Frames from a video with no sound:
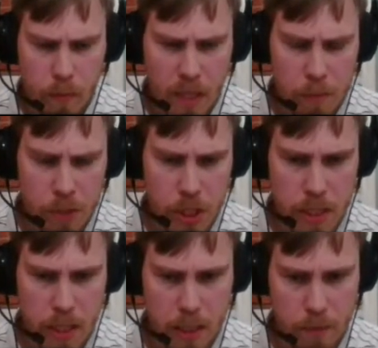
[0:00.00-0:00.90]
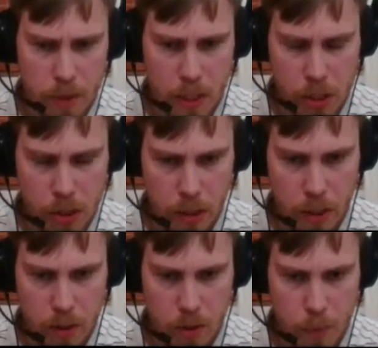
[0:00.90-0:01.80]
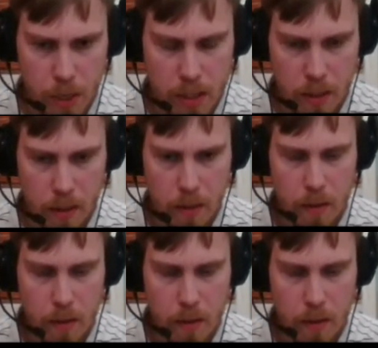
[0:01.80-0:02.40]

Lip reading: g6 was actually a surprising